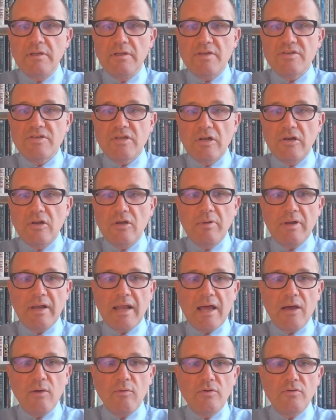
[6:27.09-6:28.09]
as the global
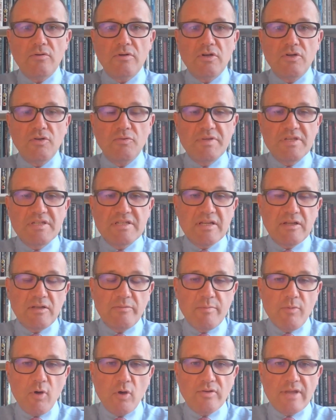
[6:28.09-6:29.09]
outlook could still
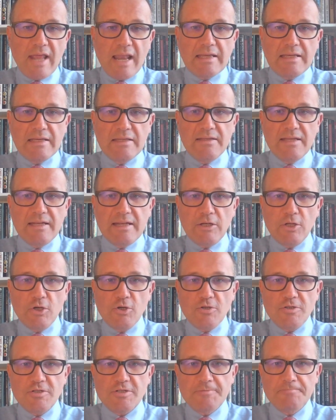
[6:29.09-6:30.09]
be more delicate than it
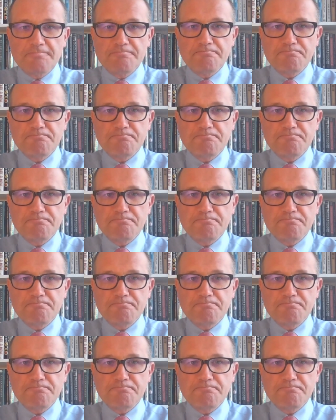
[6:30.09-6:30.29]
looks.